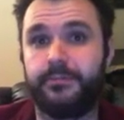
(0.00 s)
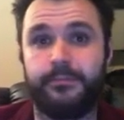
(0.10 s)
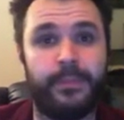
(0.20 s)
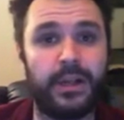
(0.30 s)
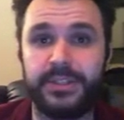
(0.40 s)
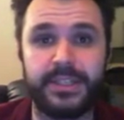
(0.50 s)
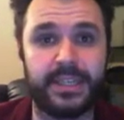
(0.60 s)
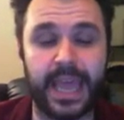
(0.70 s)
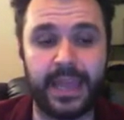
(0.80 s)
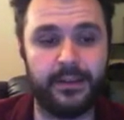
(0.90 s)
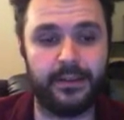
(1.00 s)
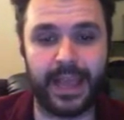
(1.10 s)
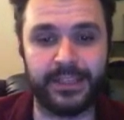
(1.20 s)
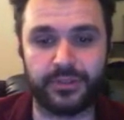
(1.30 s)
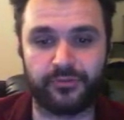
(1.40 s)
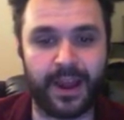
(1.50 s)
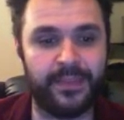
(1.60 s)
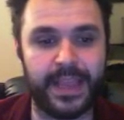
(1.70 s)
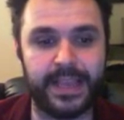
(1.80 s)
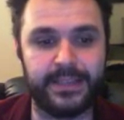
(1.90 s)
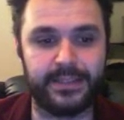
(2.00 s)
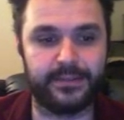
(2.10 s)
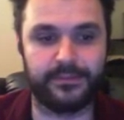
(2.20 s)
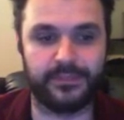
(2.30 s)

melters again and just run these